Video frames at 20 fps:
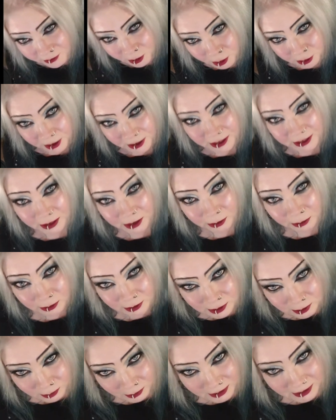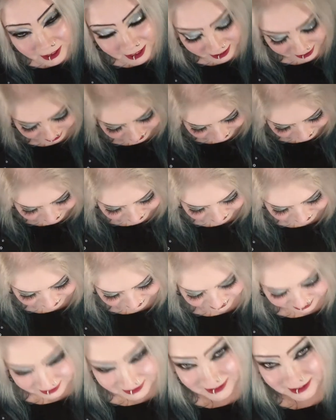have already used one, as
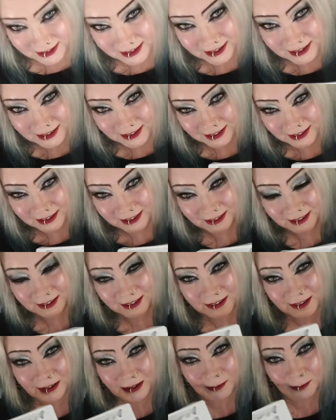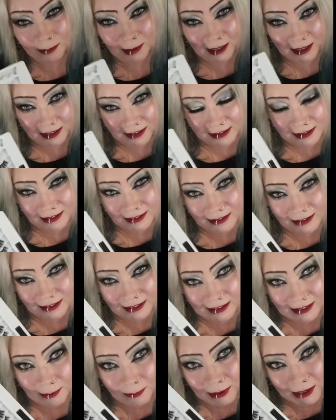you can see. But
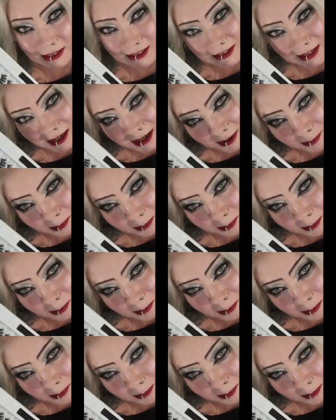in the package